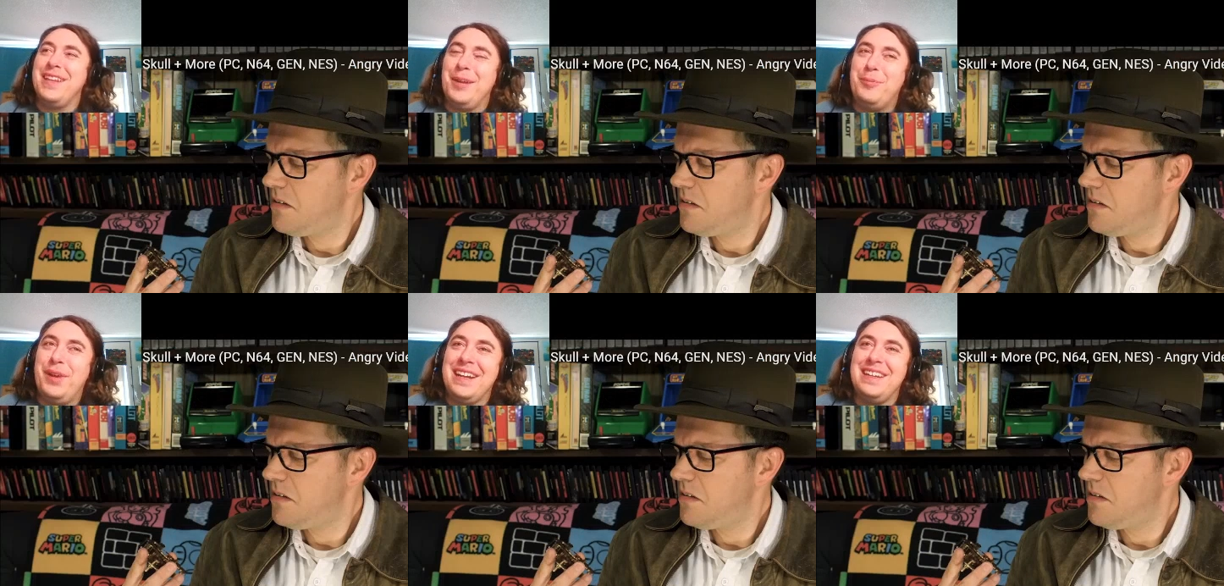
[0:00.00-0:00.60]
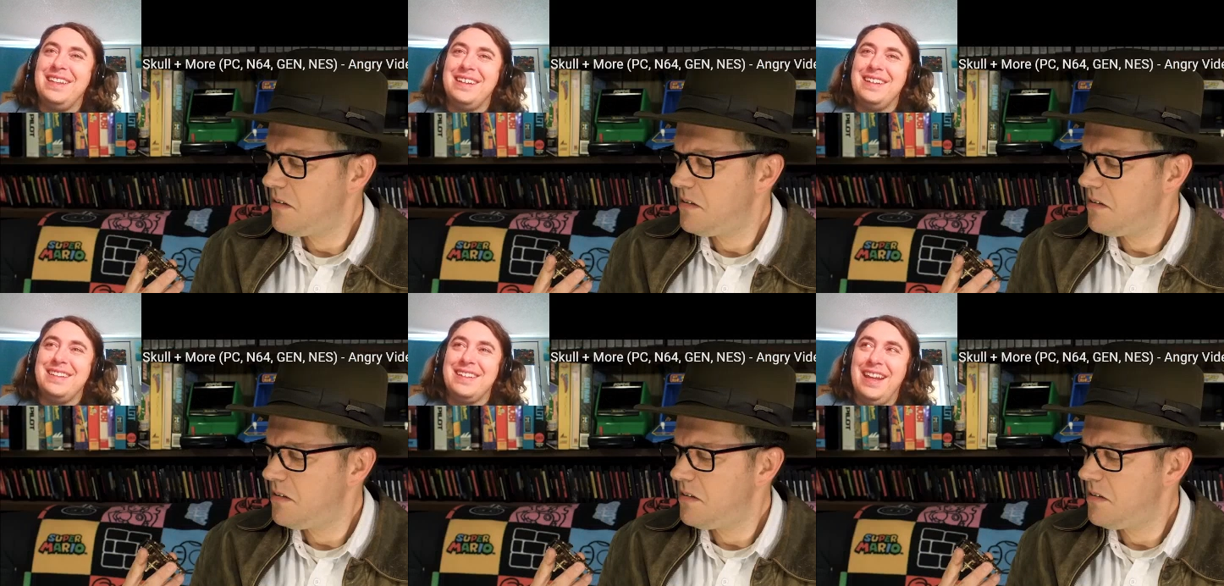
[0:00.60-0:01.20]
Speaker 1: that back in
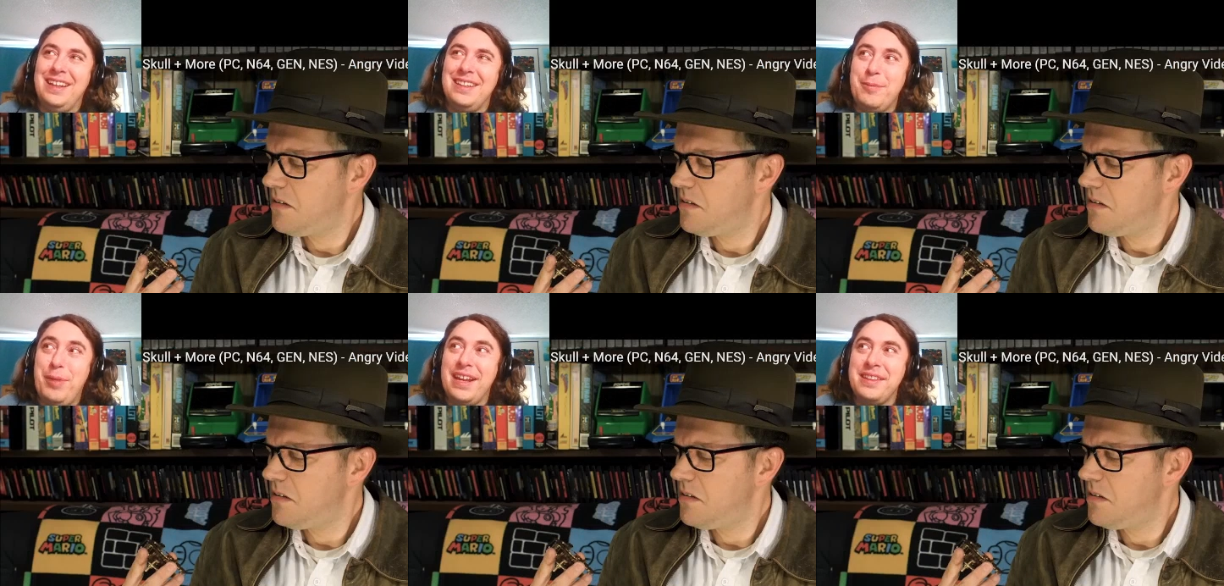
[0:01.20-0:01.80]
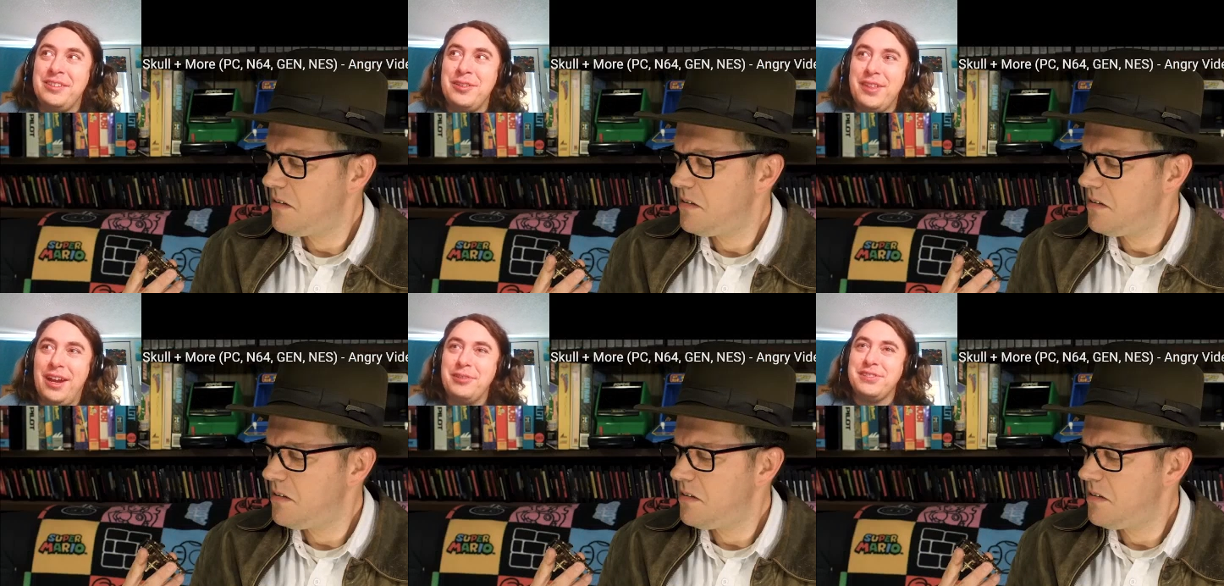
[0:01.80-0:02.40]
the
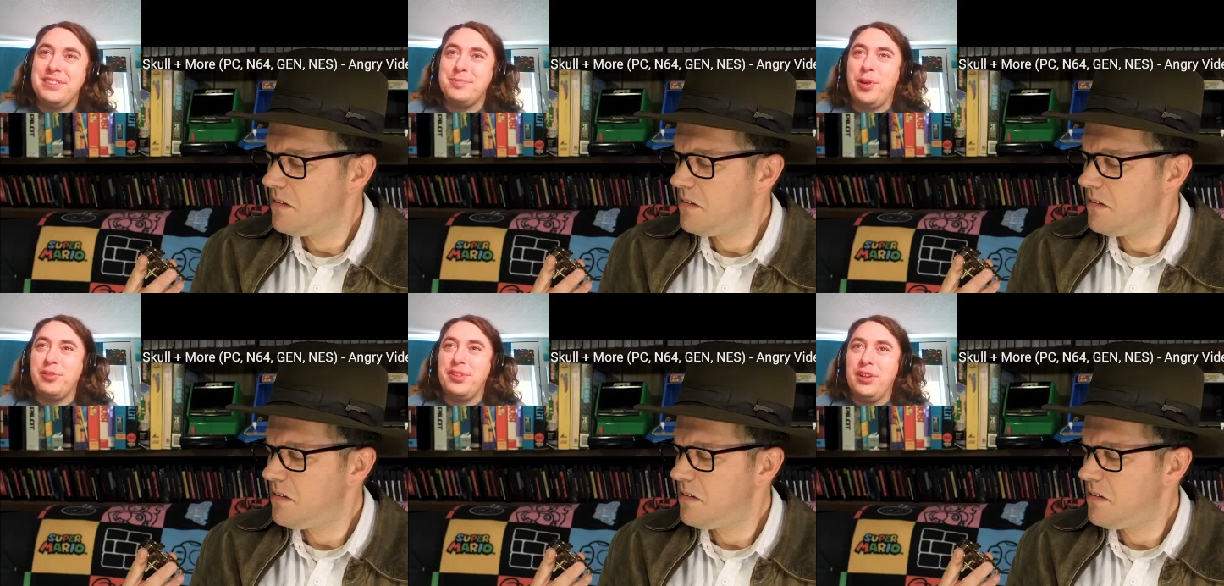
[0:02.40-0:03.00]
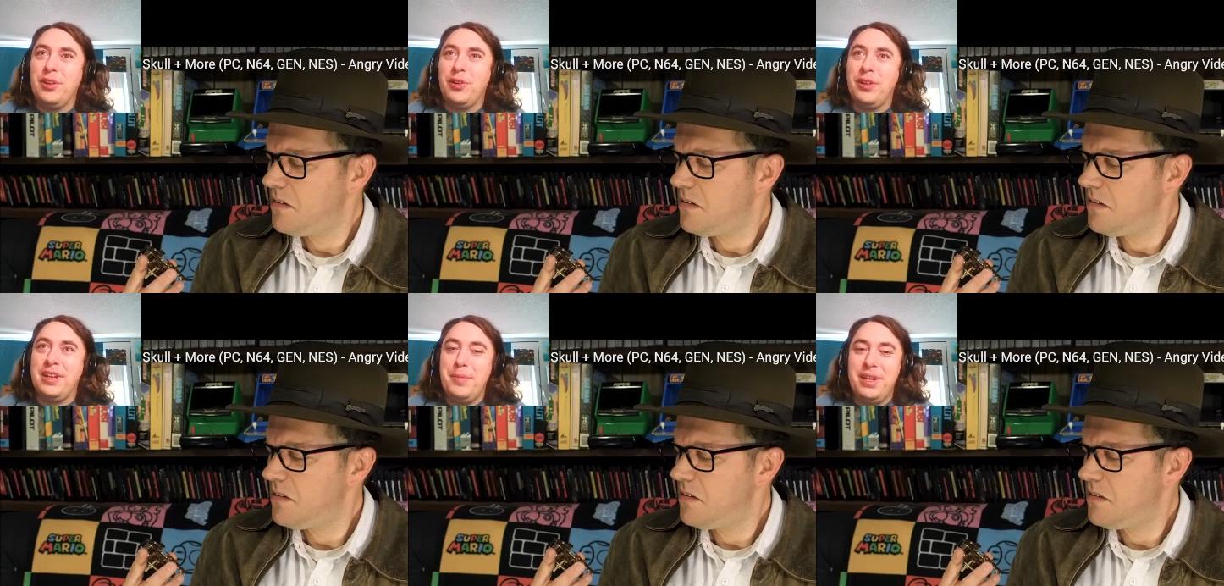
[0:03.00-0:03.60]
2000s, mostly the
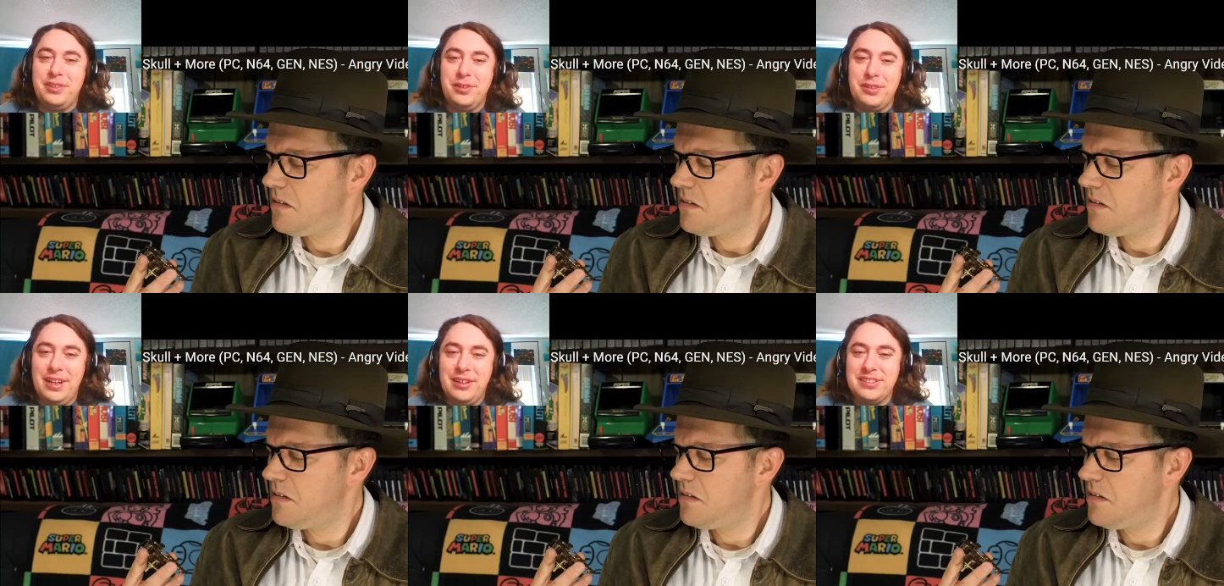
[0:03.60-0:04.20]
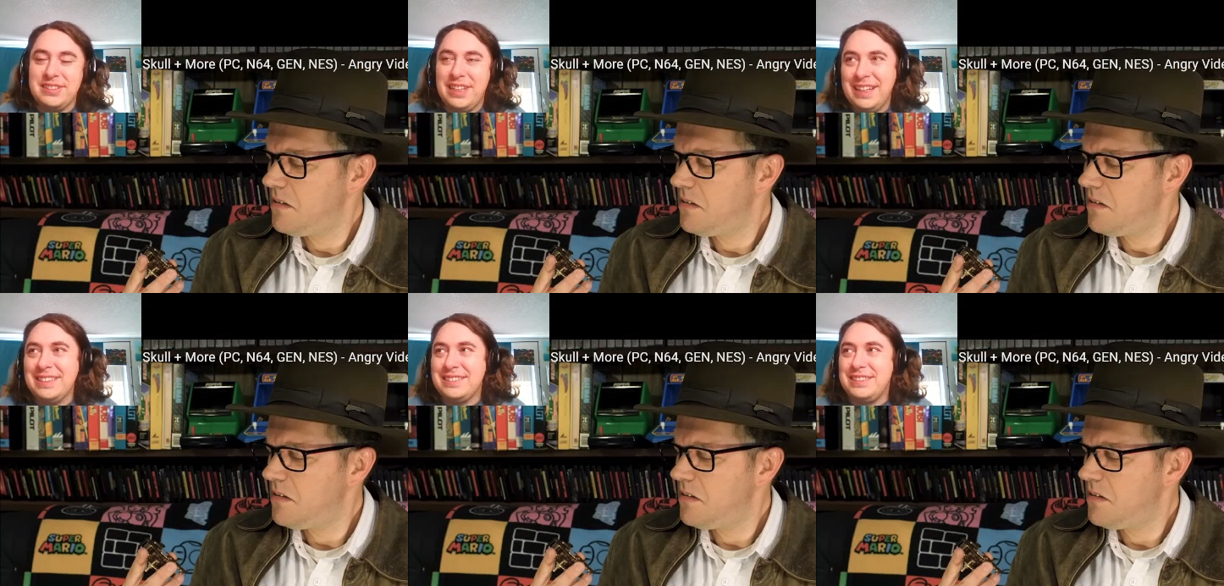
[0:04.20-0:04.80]
early to mid 2000s, and I
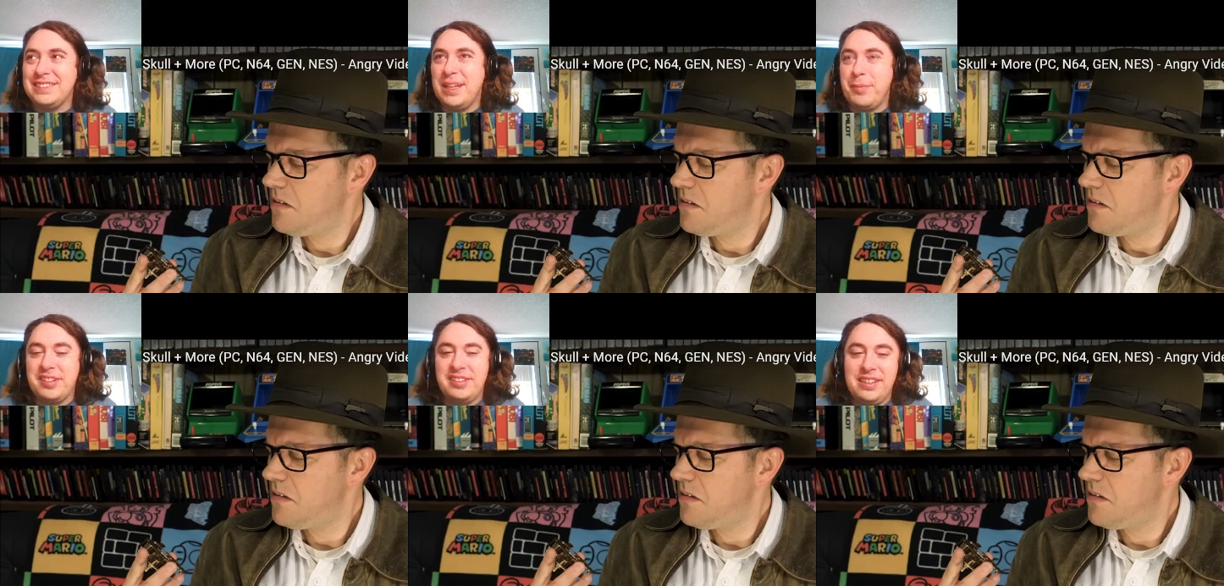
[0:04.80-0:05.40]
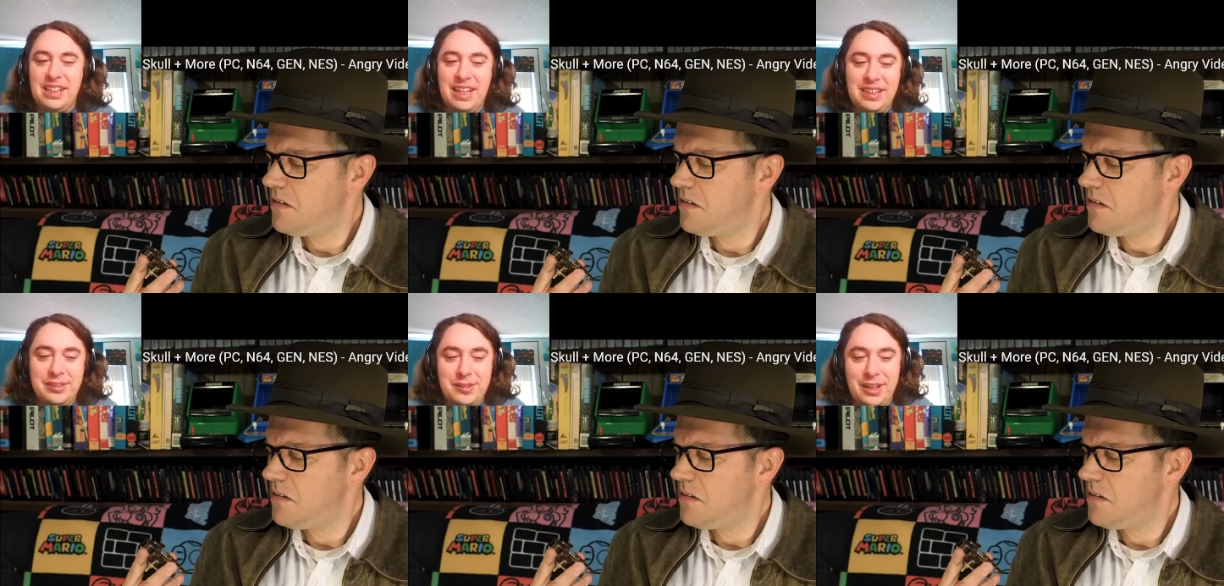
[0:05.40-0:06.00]
guess to some extent in the
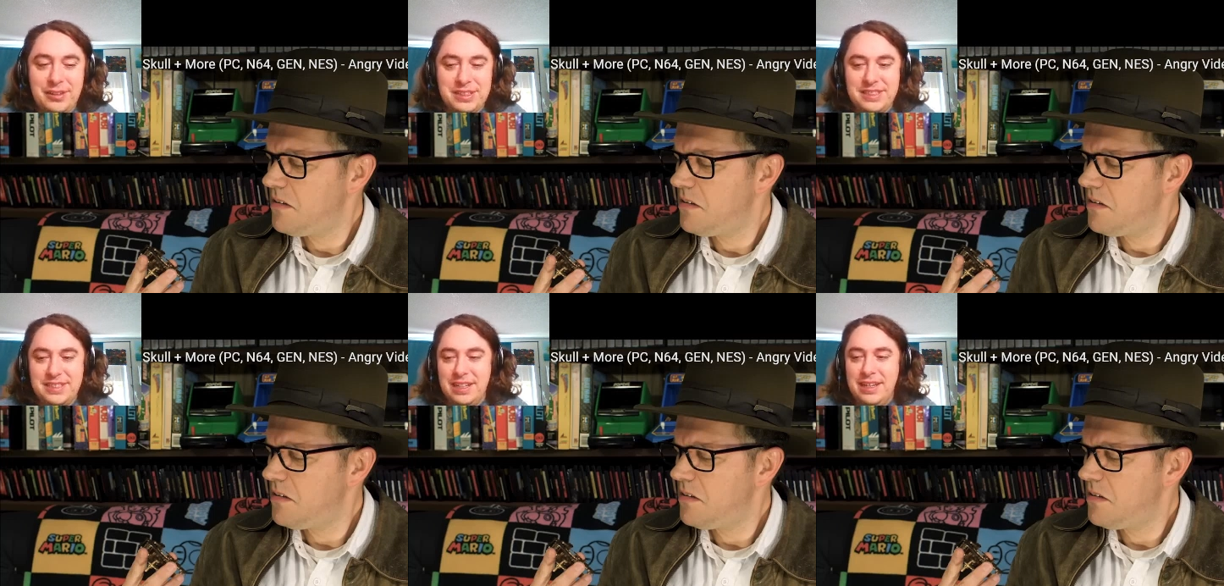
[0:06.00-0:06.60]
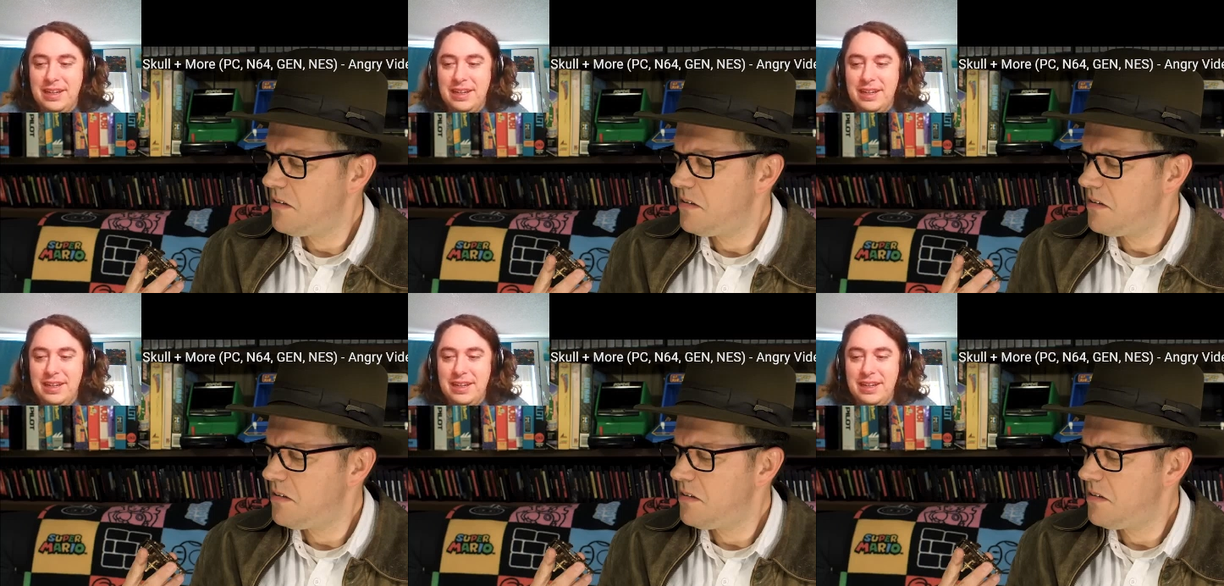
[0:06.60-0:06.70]
late 2000s.